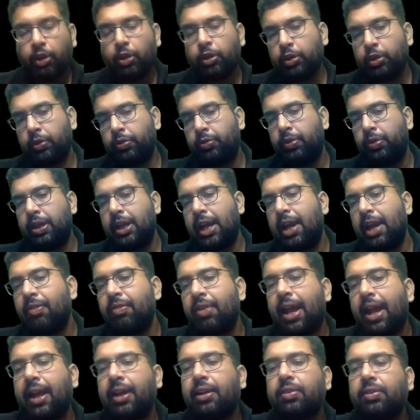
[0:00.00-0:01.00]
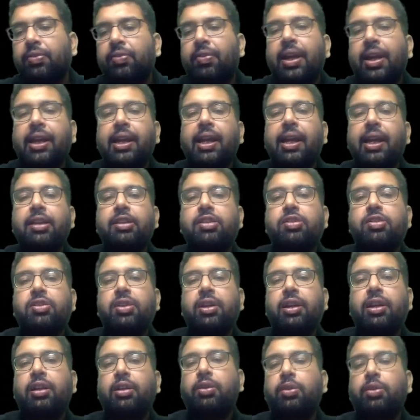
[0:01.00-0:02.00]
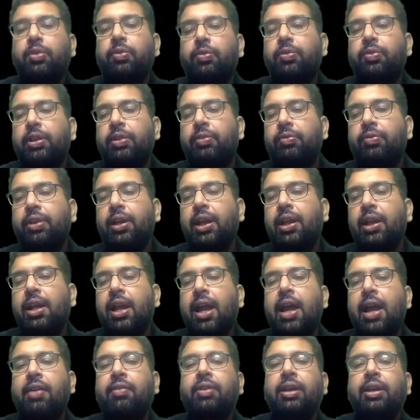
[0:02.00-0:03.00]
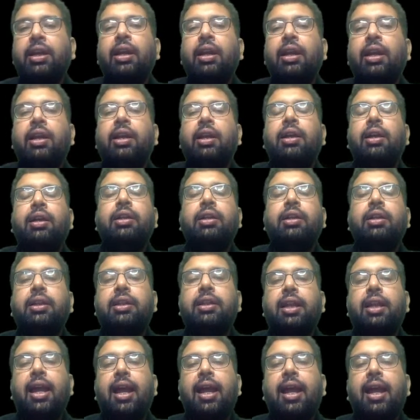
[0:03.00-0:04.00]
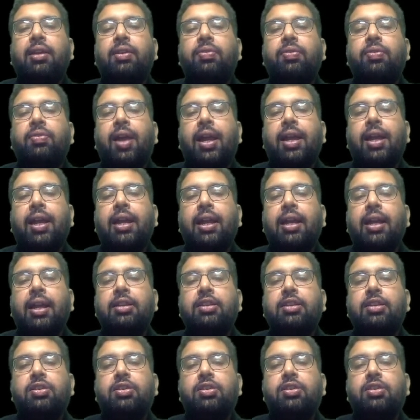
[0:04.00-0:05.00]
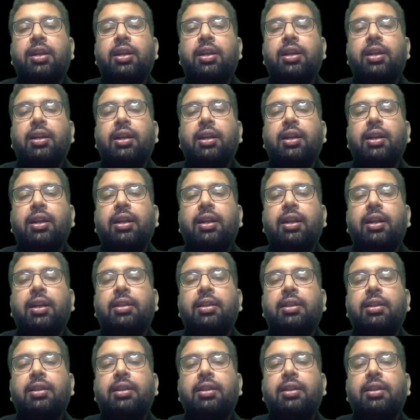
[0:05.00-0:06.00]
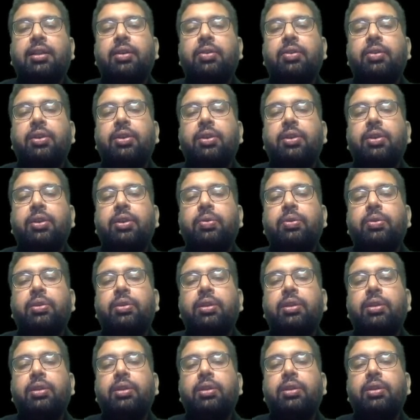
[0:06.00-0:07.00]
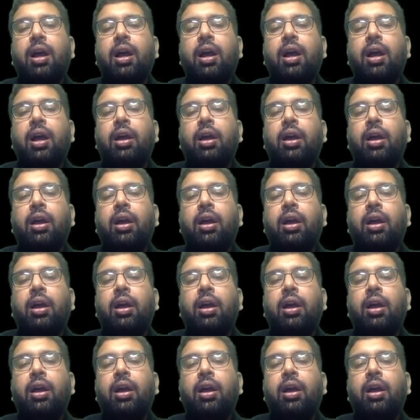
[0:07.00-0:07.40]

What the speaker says: So we have x, y, and z. So when we are having this x, y, and z, let's introduce a